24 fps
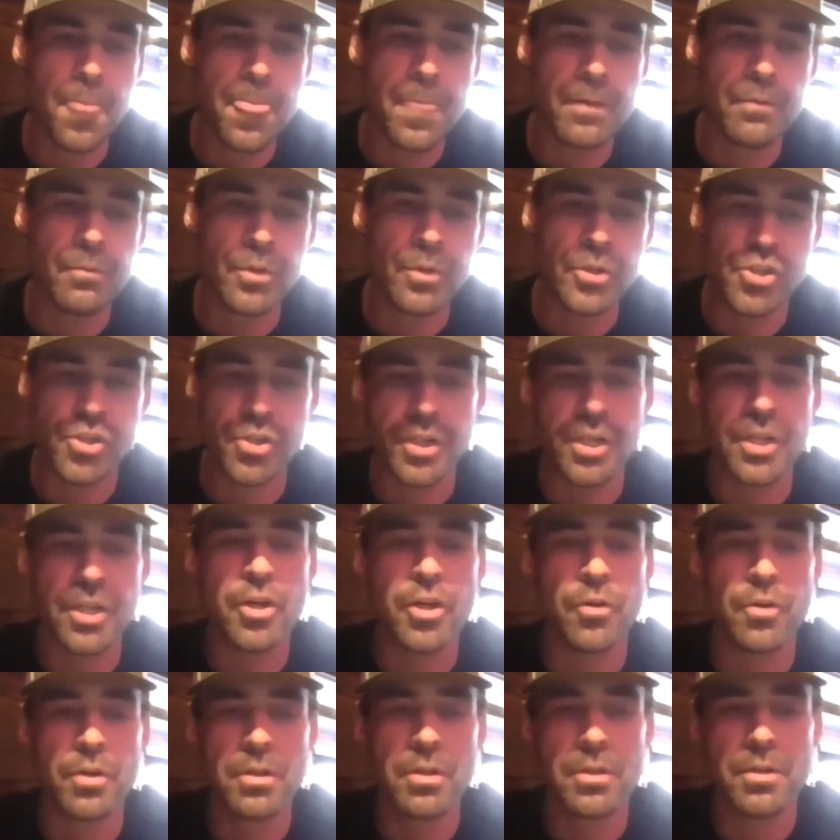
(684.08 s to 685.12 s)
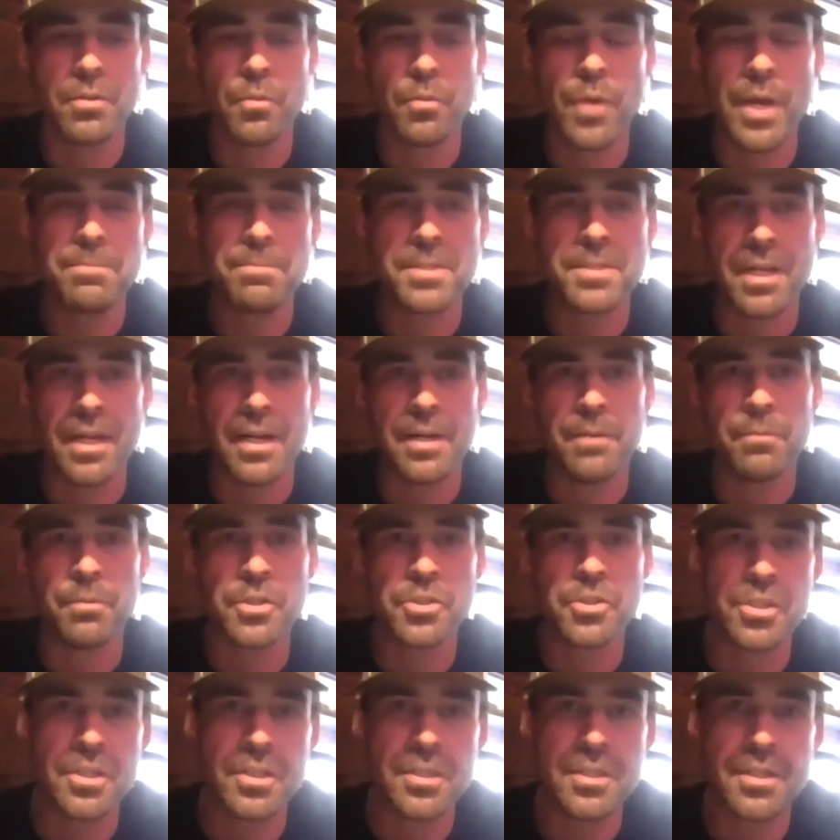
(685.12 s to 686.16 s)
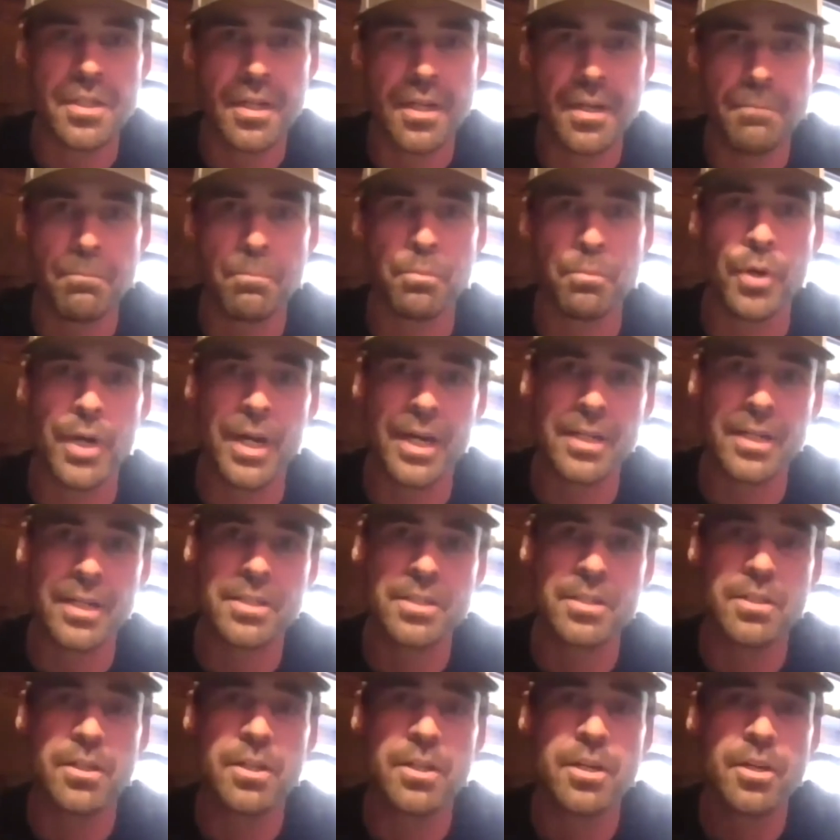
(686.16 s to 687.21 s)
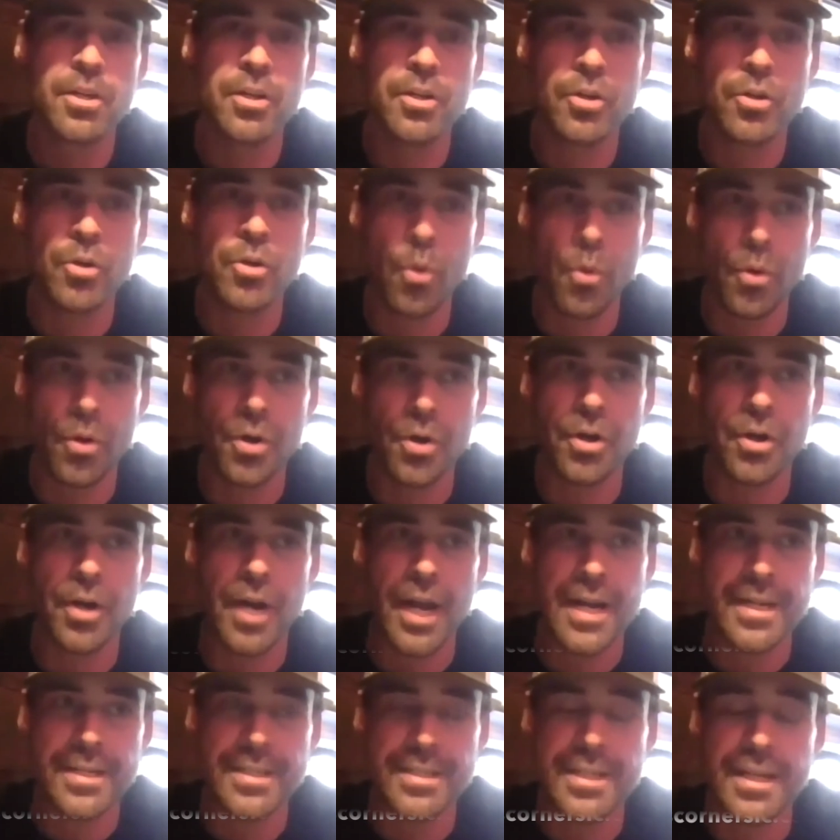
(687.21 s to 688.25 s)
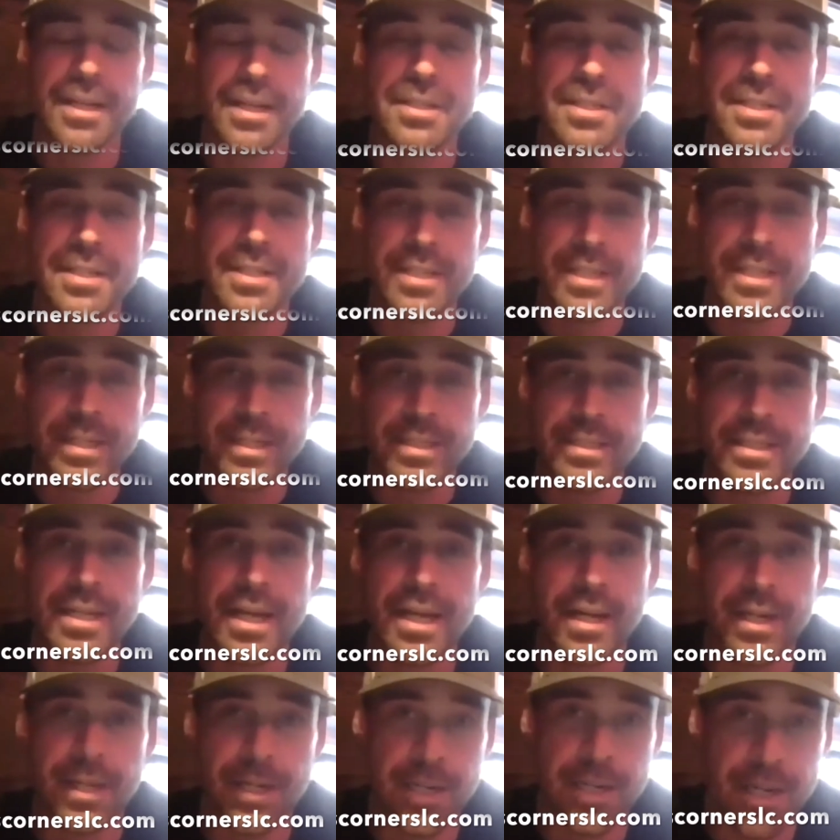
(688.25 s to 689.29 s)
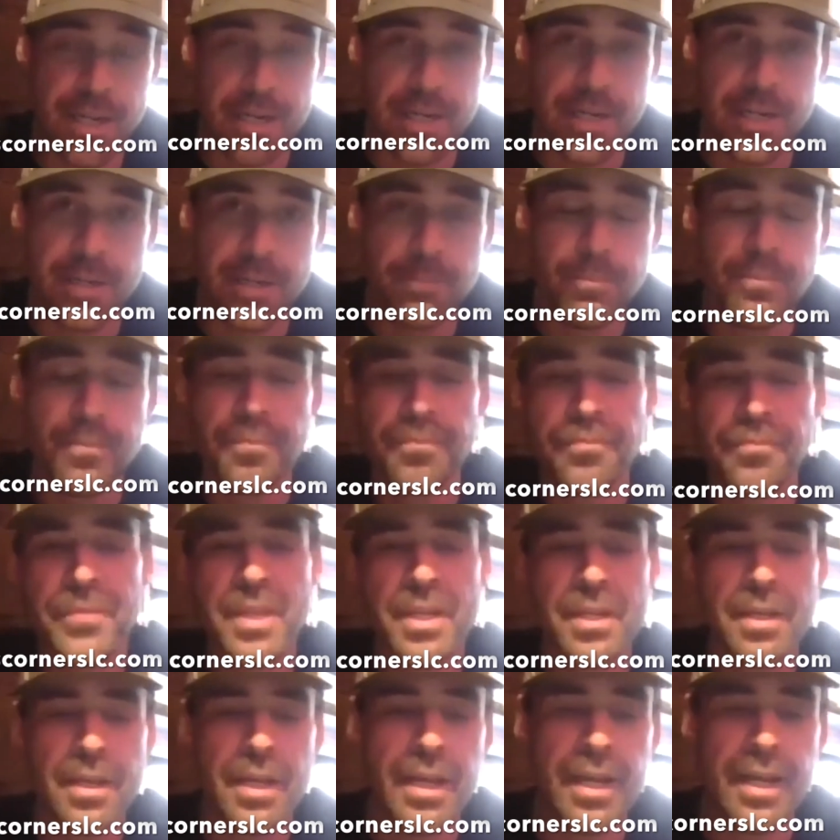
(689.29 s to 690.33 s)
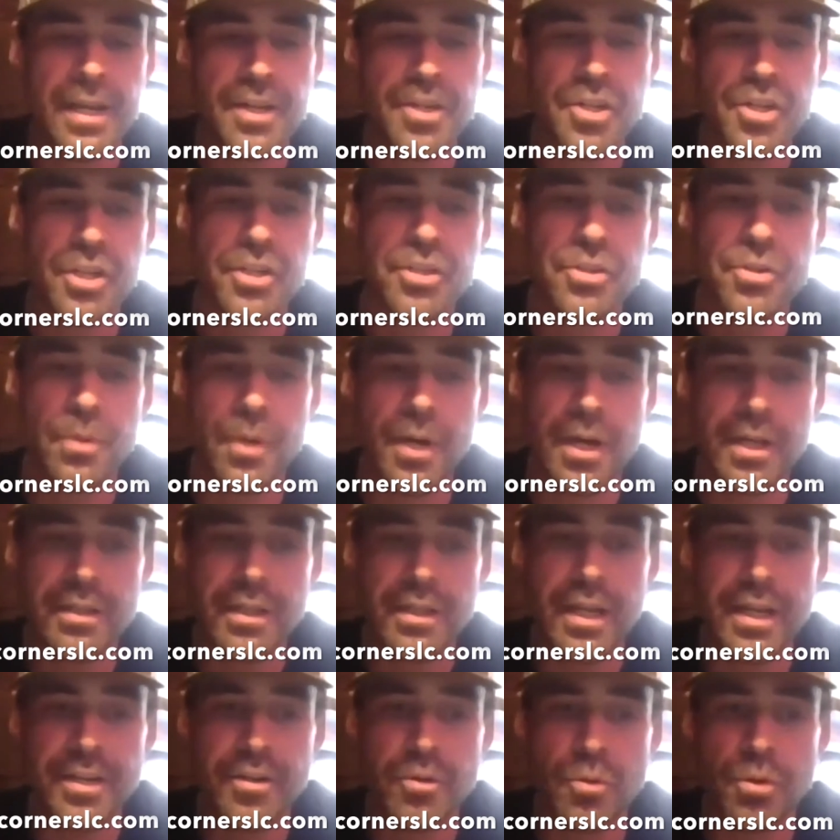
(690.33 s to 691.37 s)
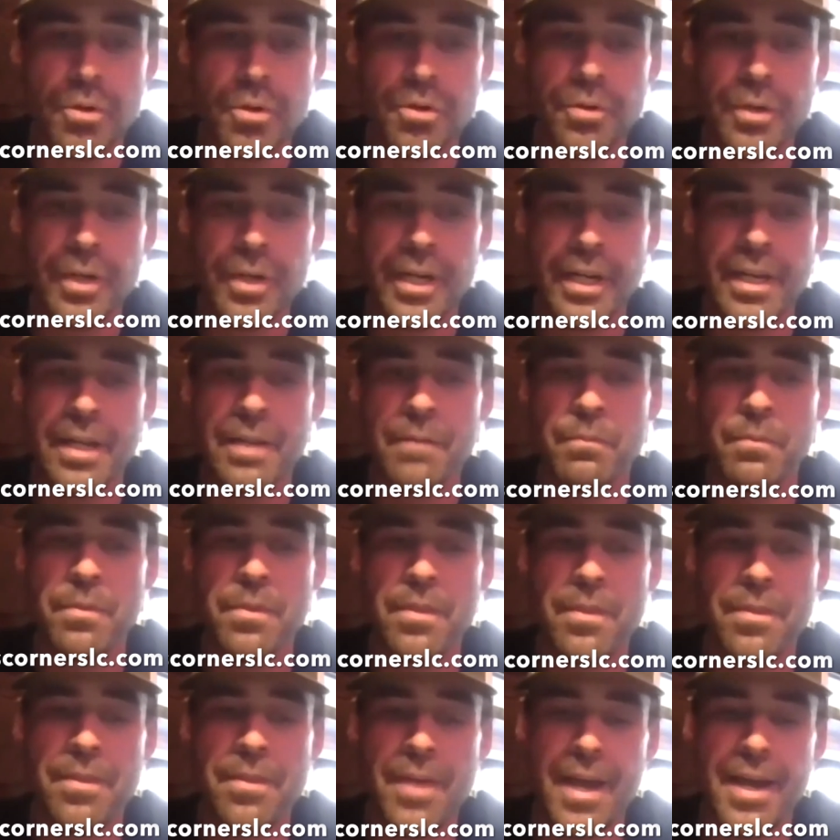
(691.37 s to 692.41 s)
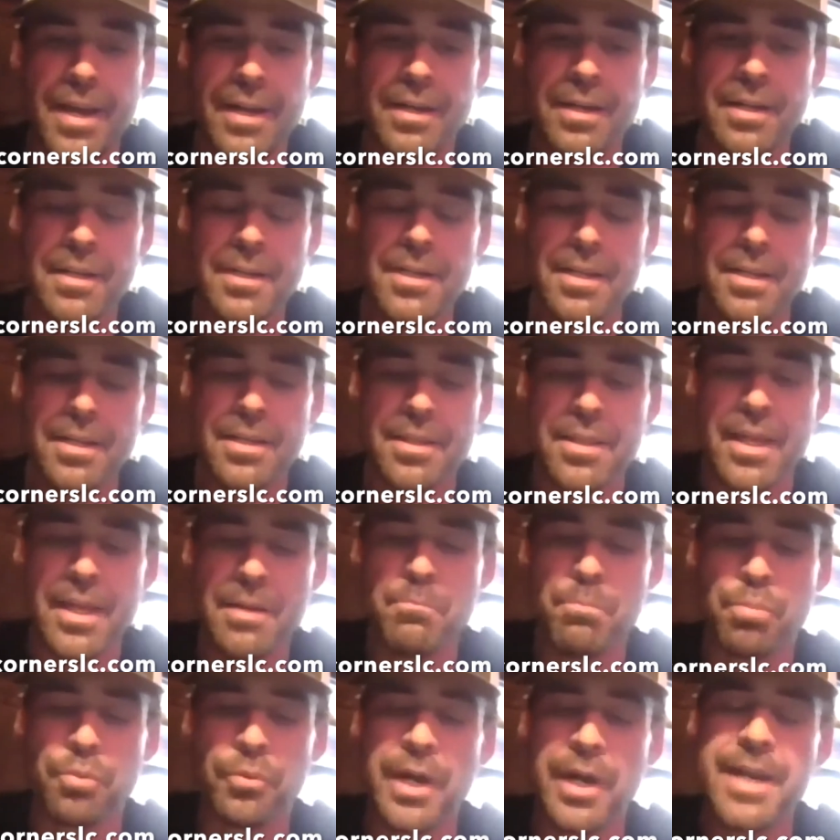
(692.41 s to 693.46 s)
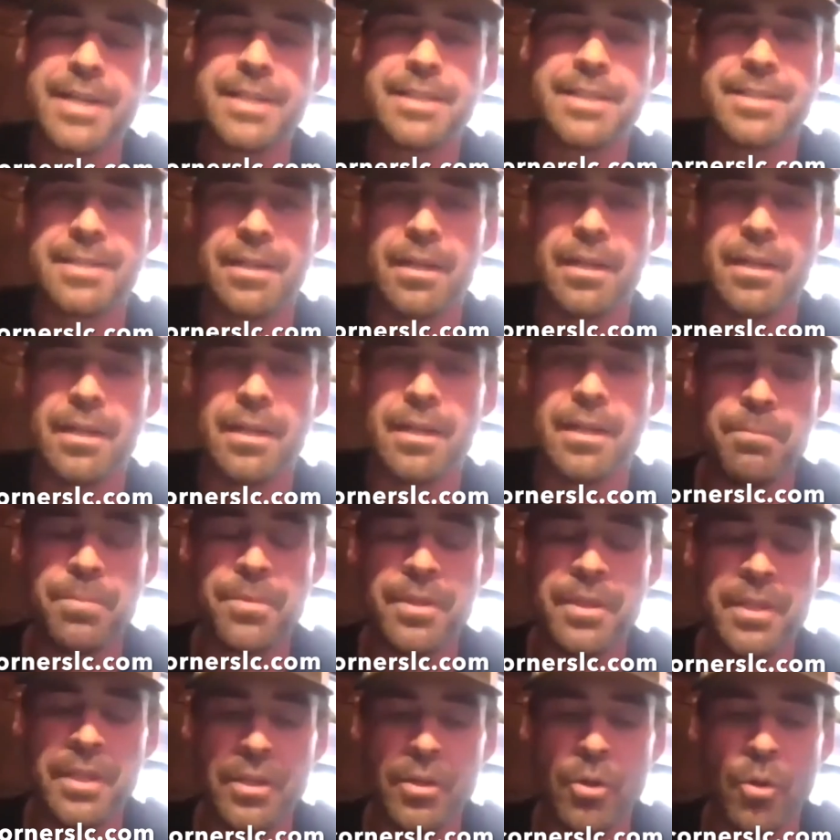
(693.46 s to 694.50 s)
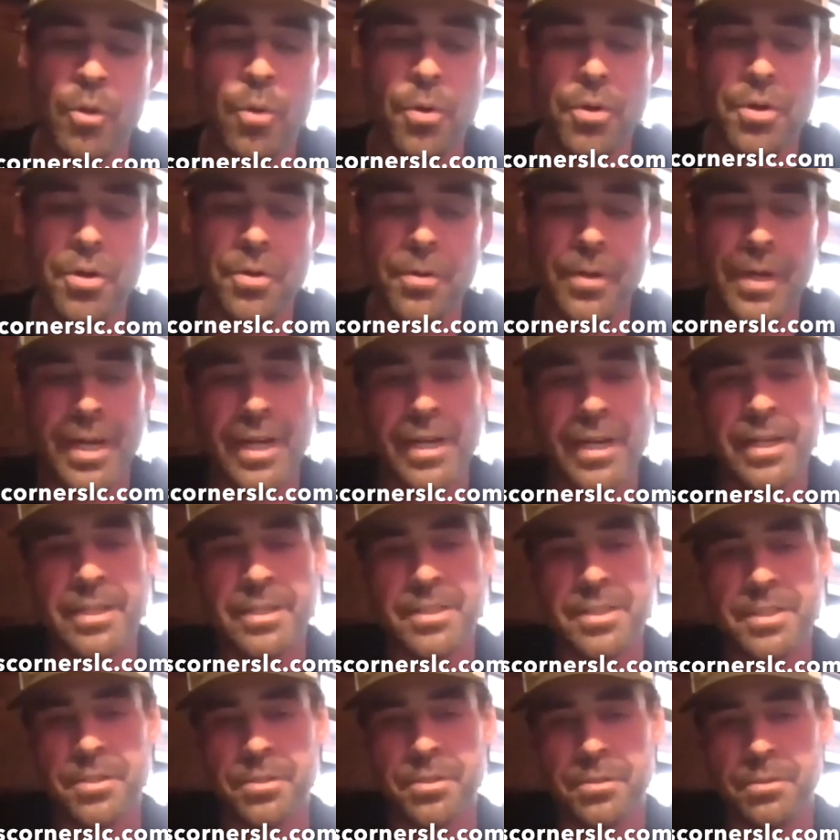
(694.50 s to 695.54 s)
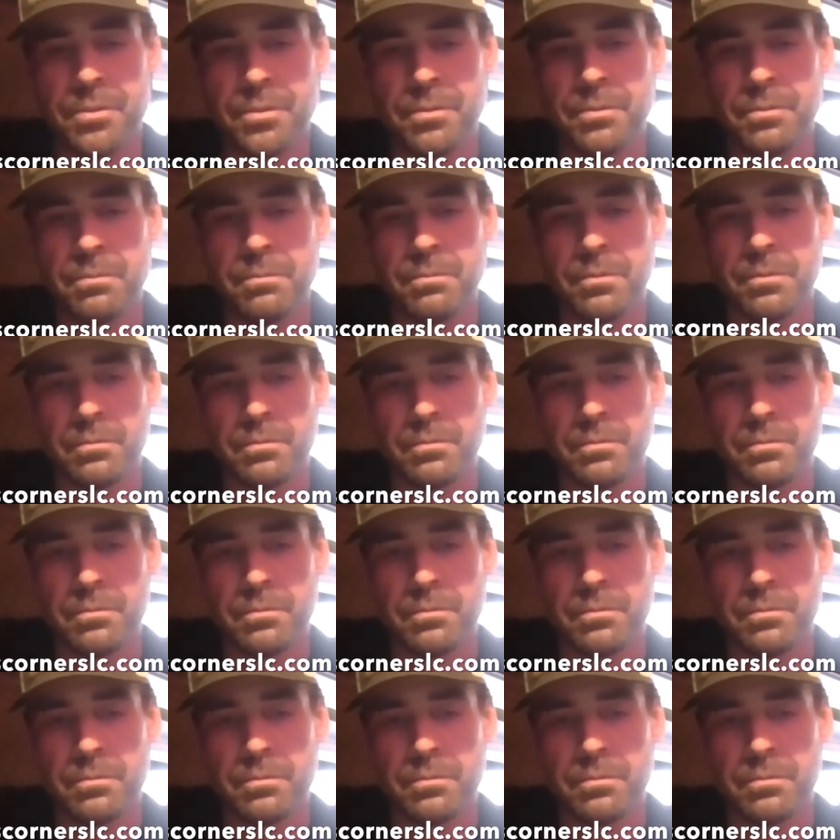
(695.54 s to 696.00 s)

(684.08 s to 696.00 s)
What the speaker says: which you can go to the website, which is brickscornerslc.com, and you can do online ordering, and that then breaks up the ordering into